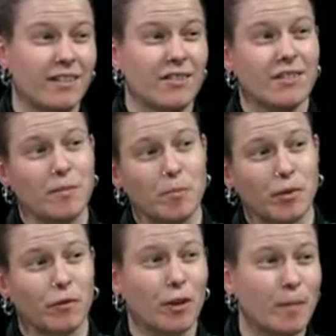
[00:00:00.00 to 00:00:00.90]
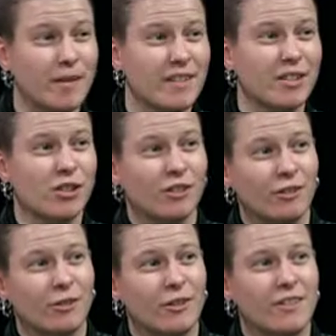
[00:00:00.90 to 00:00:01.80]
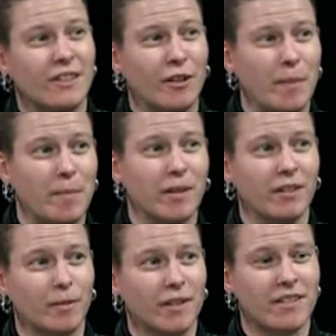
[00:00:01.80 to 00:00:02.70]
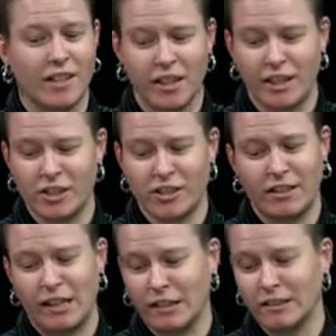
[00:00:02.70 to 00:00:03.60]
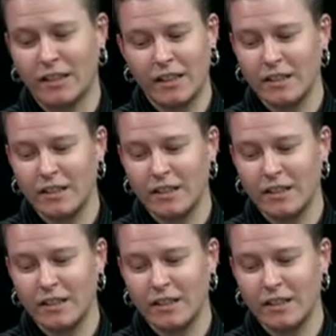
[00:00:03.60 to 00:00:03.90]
there's some performance issues, you know, it might be a little bit sluggish, and then